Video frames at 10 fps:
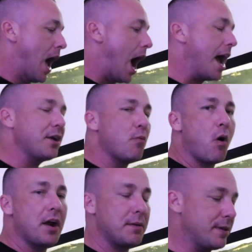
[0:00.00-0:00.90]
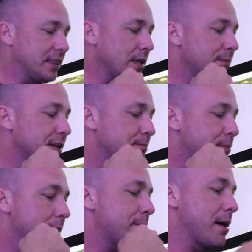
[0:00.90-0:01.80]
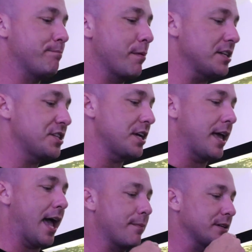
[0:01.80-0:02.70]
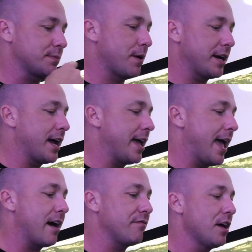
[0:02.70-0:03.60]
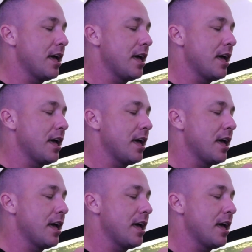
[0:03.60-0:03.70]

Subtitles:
I don't want to be limited by my budget, how much money I have,